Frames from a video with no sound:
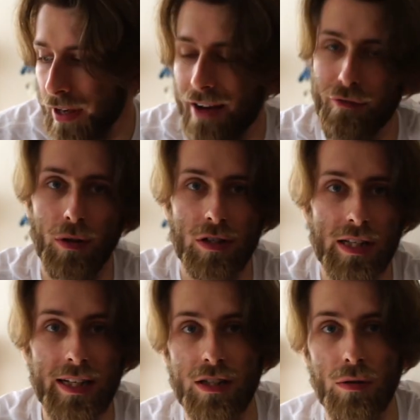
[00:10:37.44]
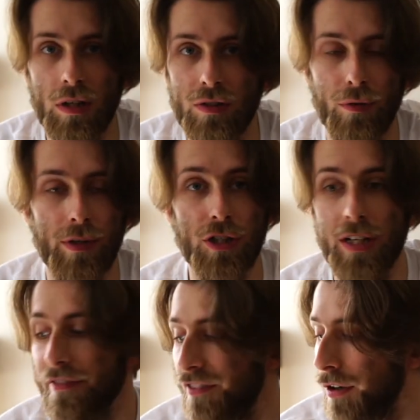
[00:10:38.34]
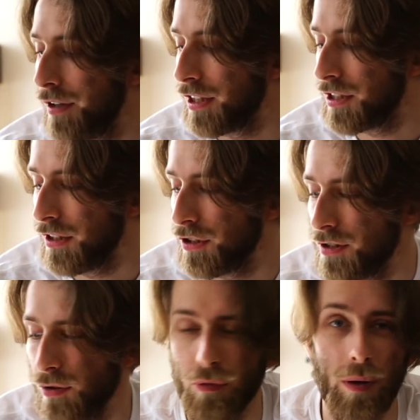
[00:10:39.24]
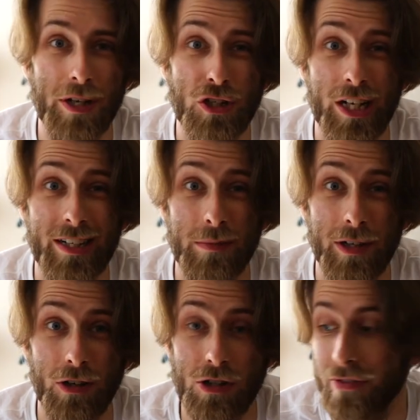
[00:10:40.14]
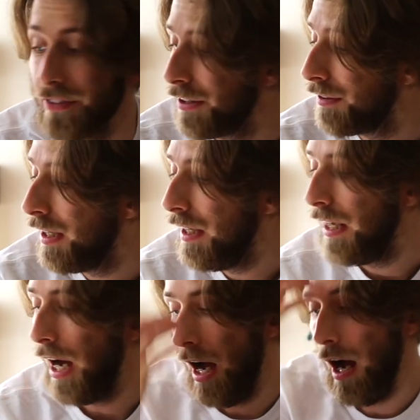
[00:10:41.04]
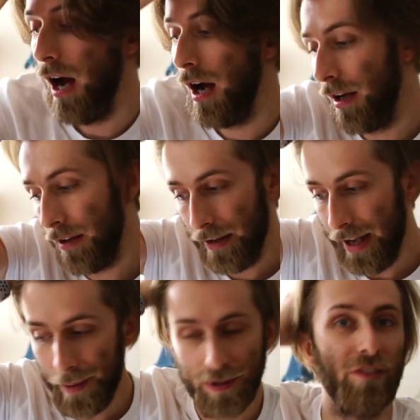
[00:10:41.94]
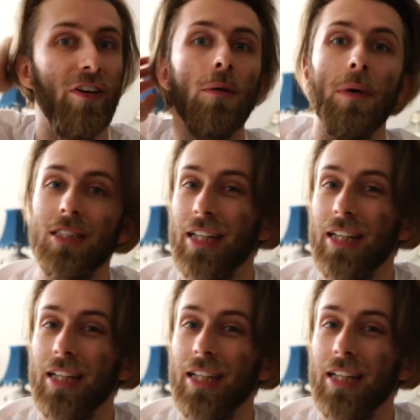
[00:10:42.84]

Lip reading: naff ones. So these are the ones that were just in focus, and I just thought were a bit shit, to be honest with you. Image of Fareham bus